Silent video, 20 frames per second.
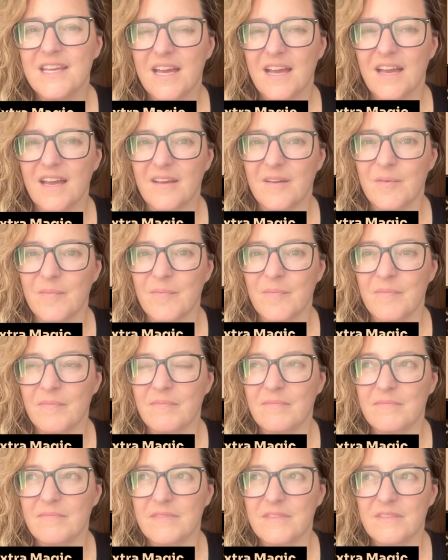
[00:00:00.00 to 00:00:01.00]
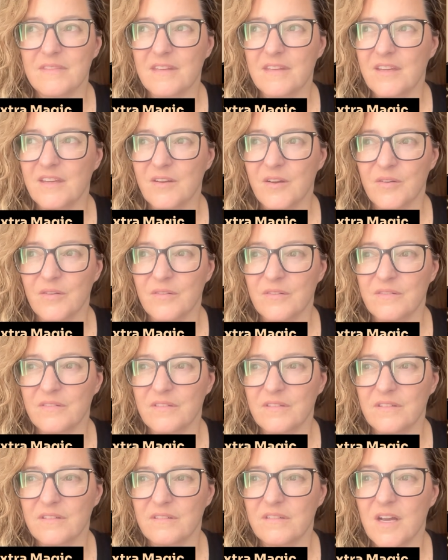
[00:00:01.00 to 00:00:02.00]
um, a
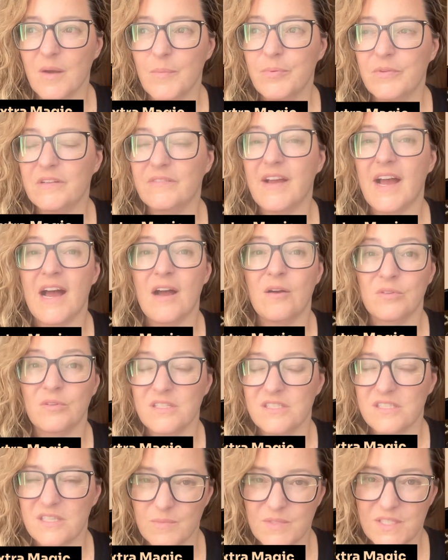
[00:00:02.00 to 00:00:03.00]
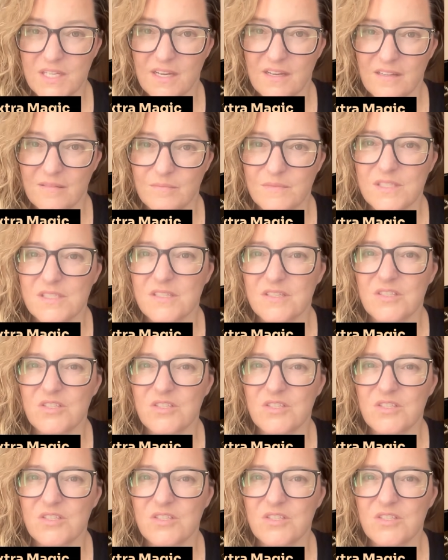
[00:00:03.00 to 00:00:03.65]
couple of hours sometimes